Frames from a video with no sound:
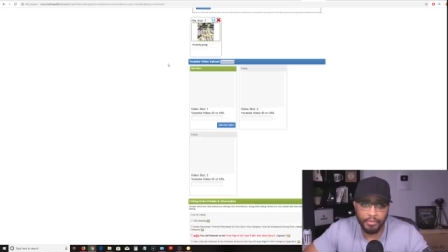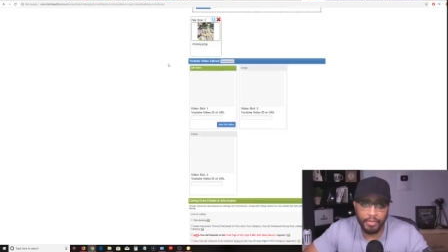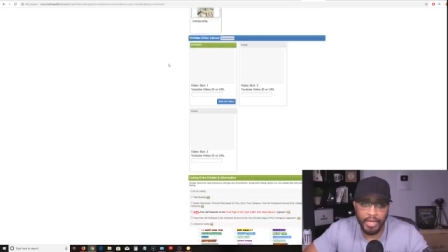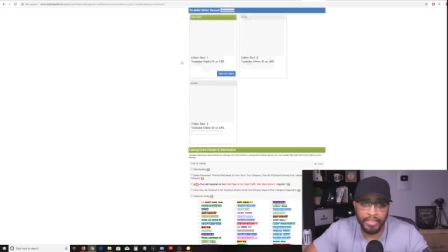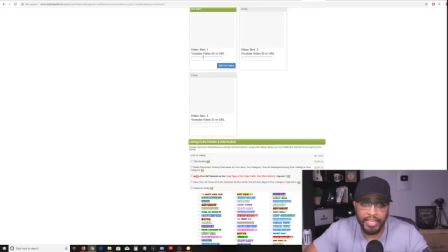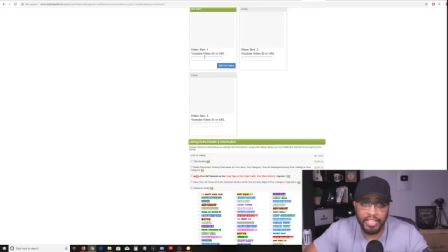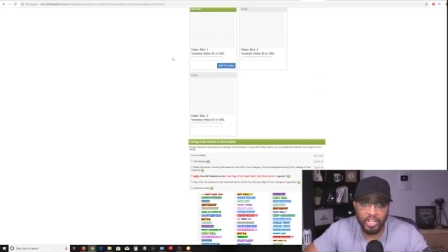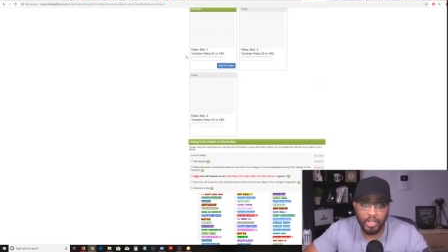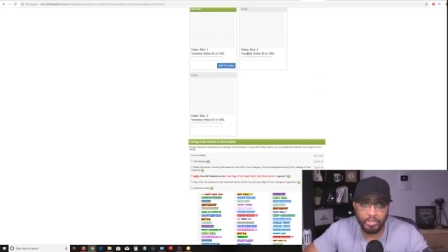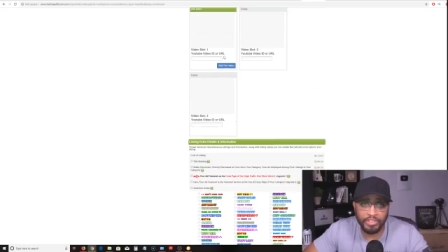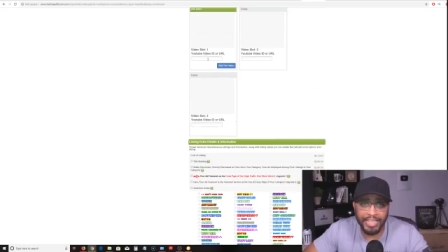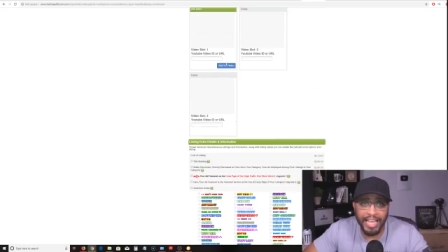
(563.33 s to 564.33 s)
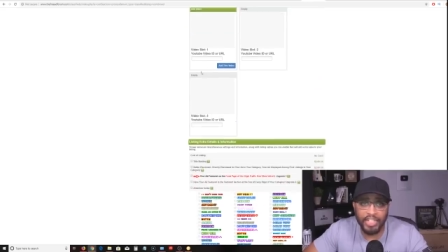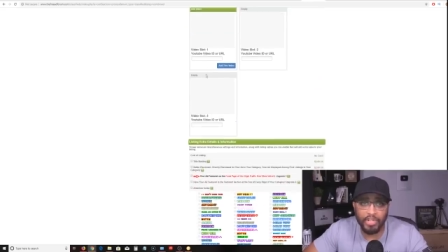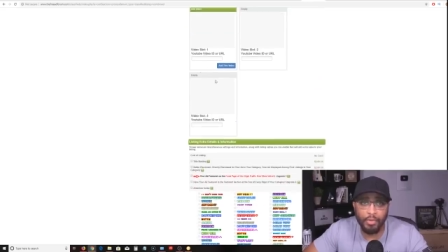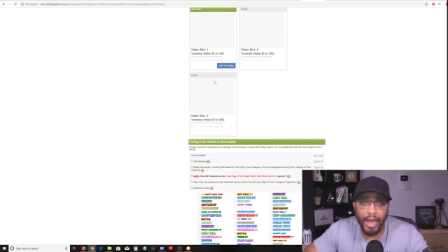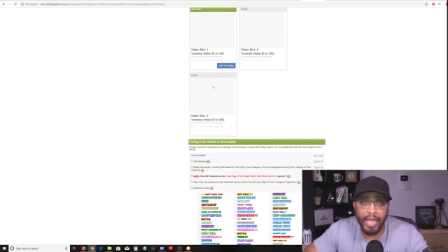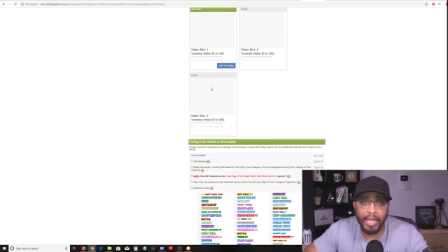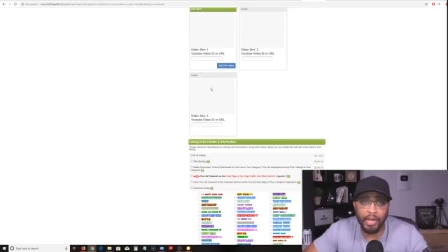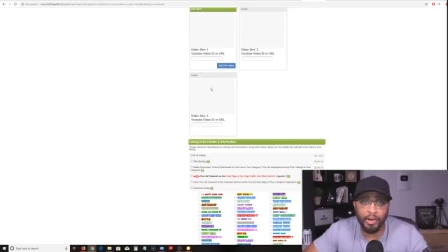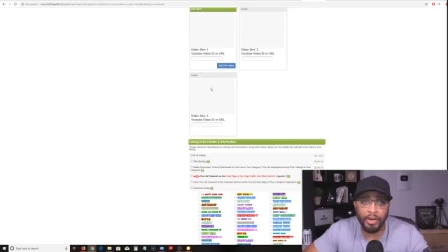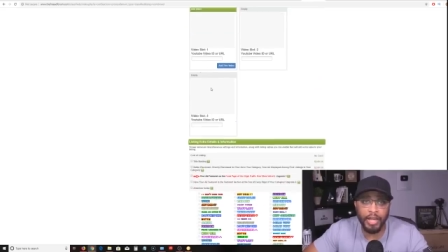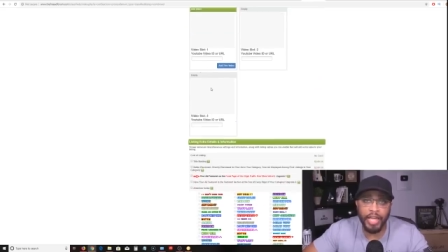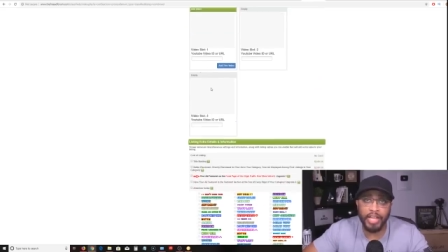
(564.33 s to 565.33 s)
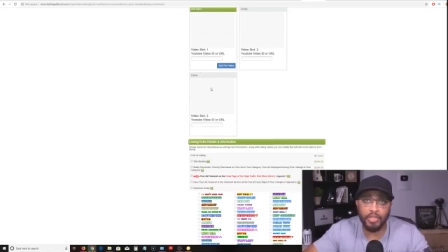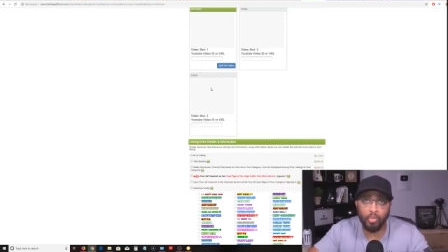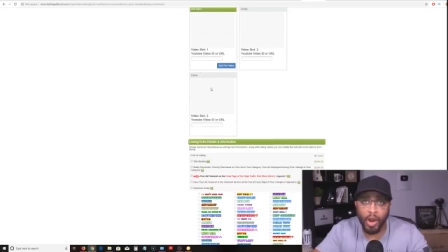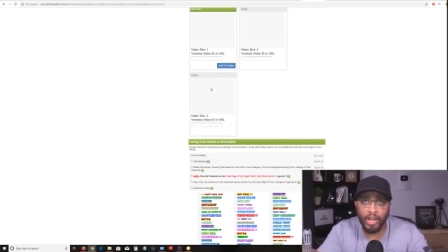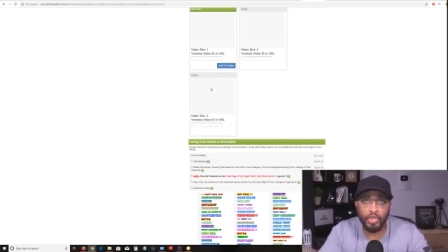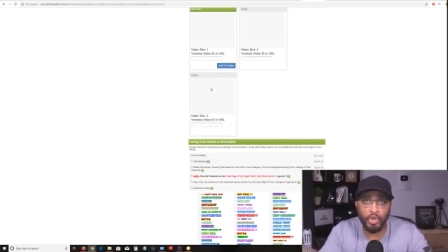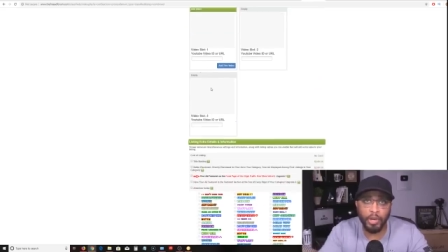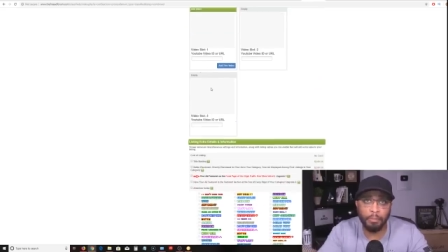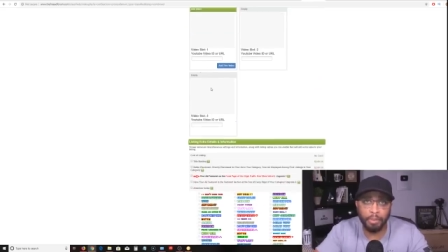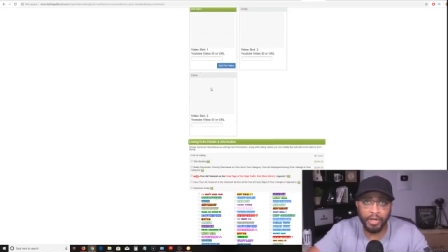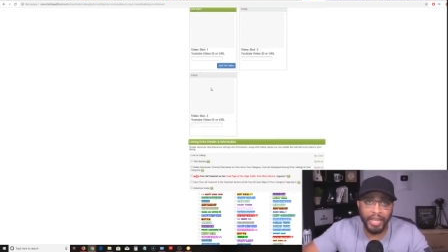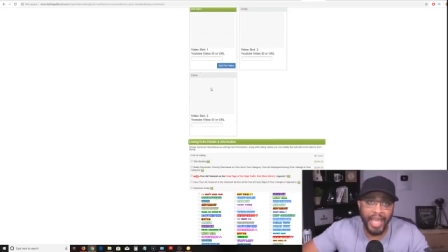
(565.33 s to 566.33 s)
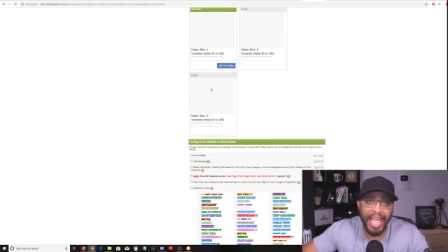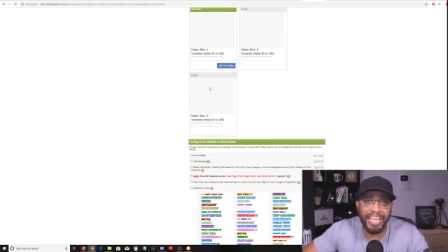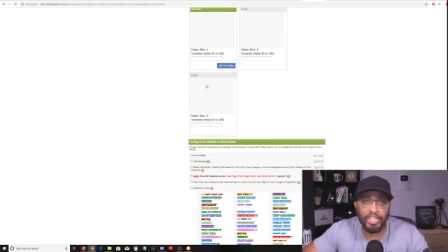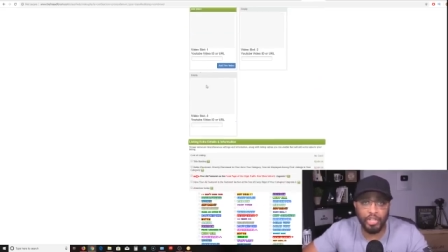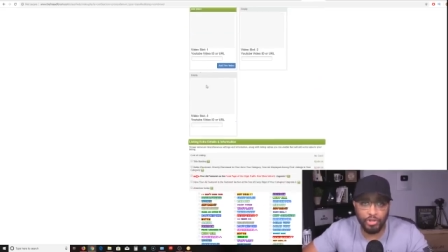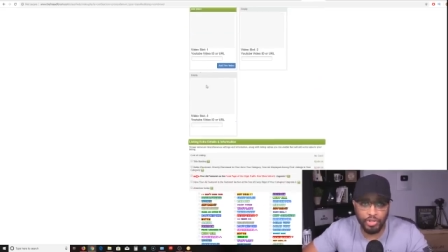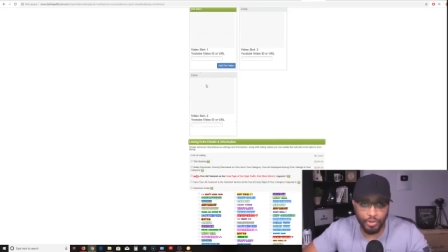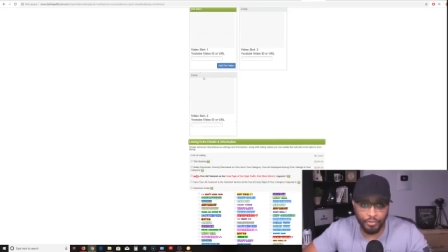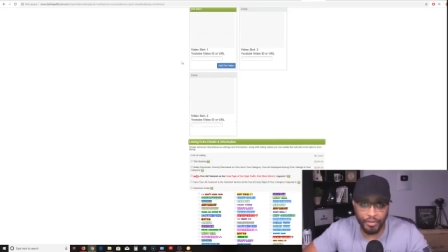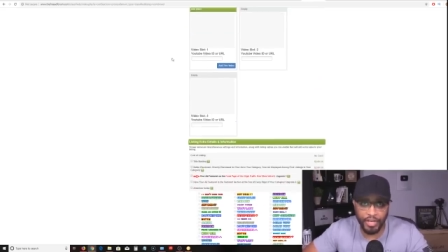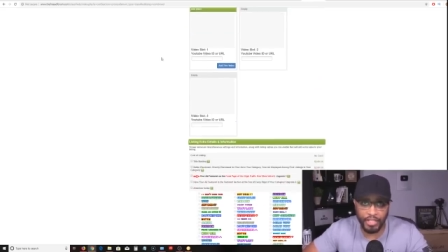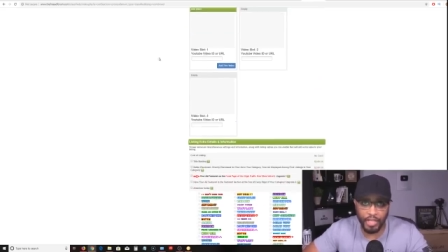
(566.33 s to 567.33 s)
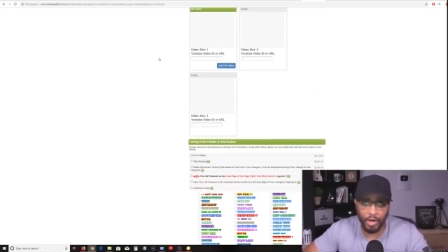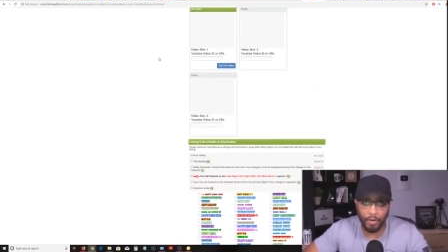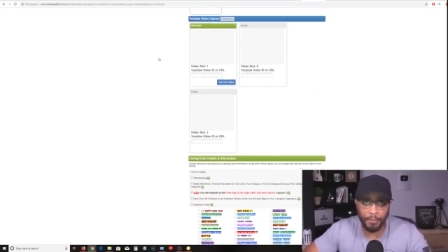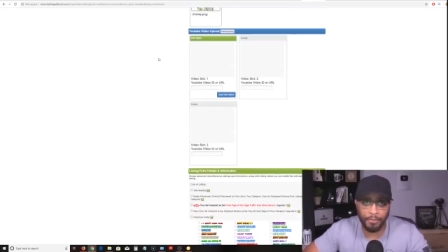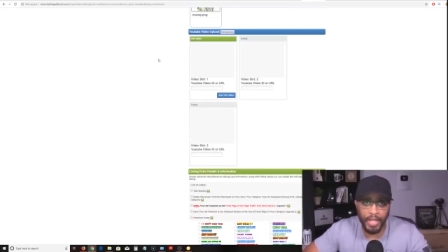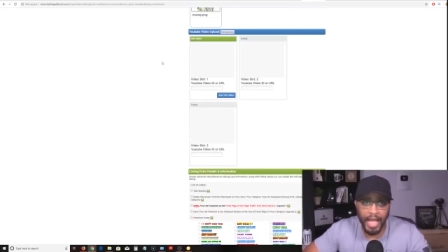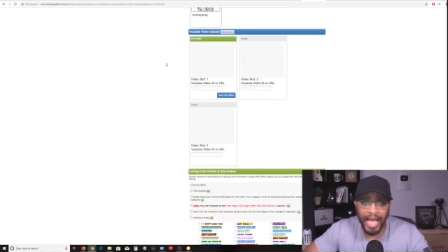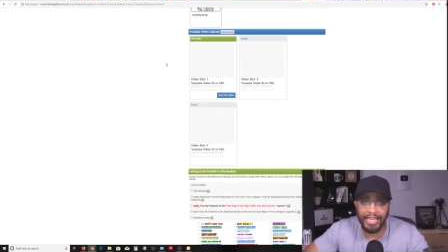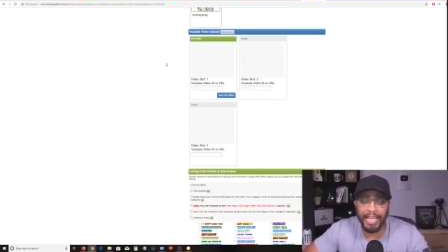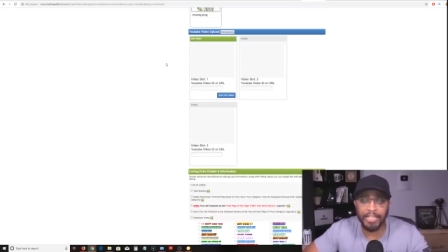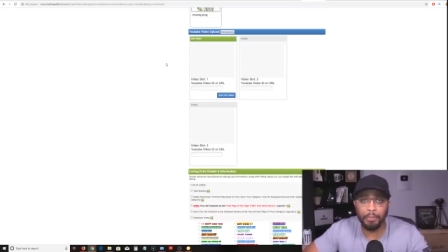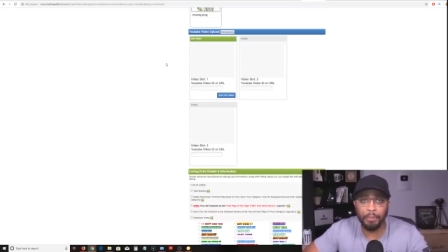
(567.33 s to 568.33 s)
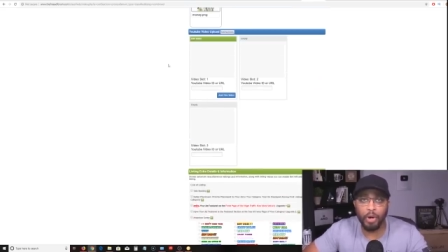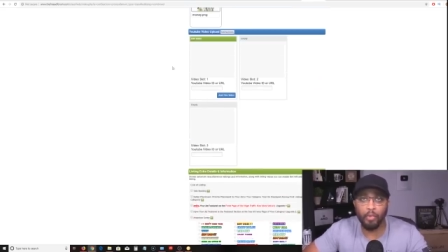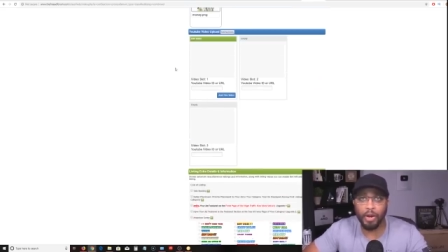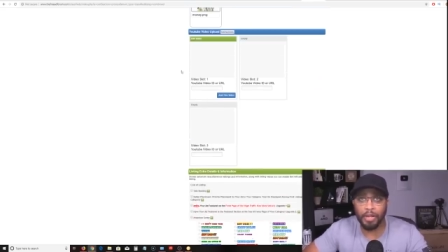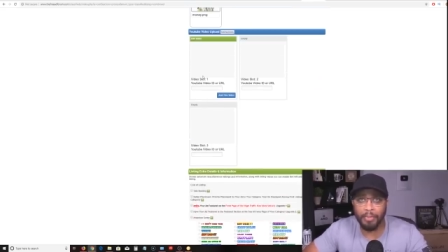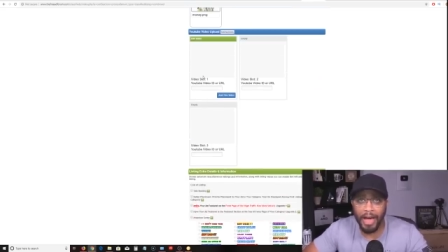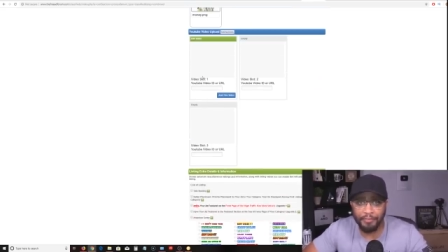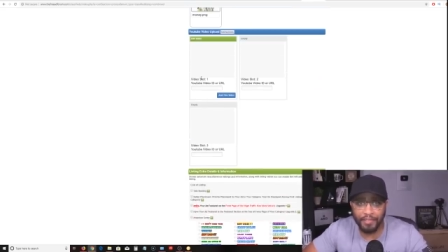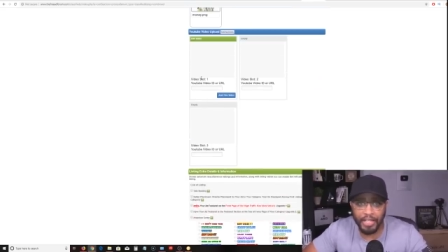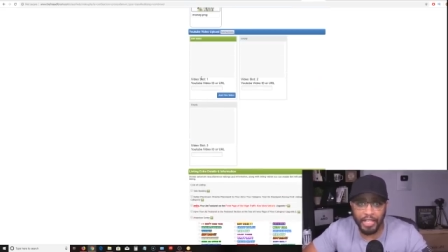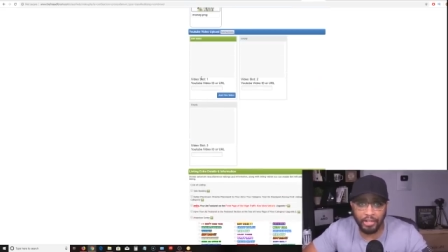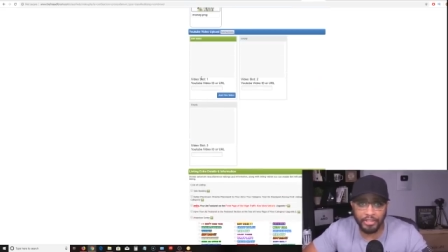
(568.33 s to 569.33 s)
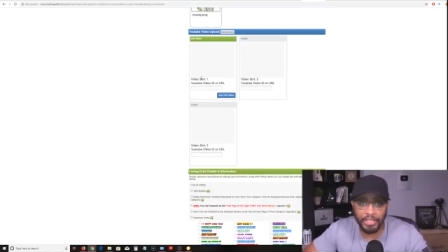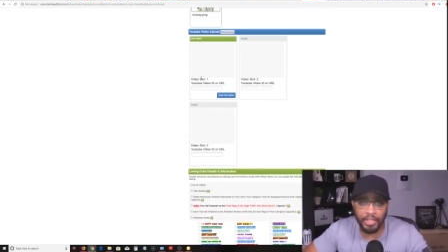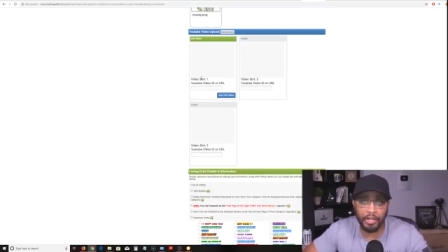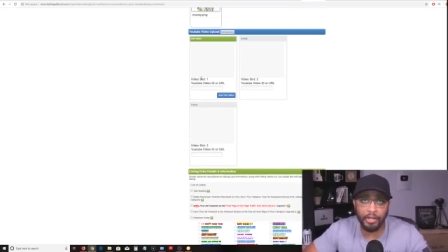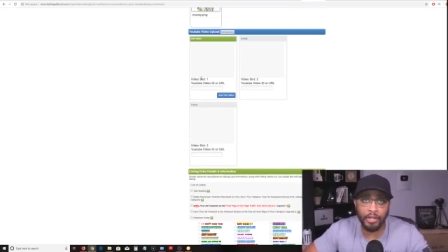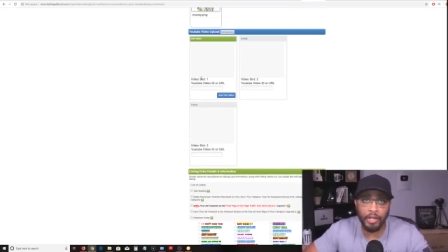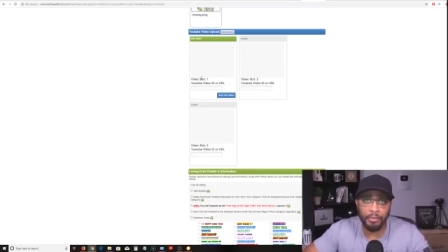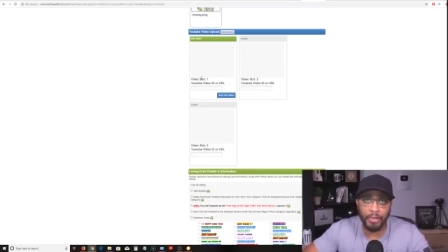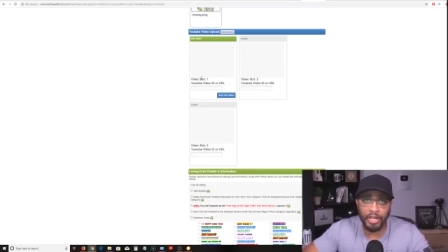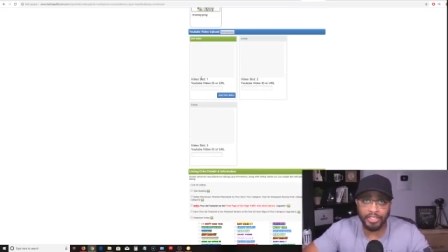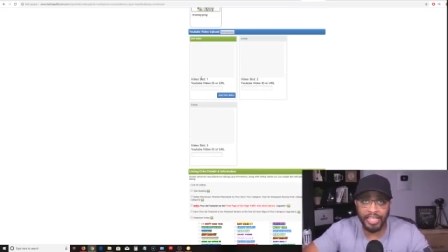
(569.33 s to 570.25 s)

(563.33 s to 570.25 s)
And this little section right here is where you can put a YouTube video. I like to put one of my videos here because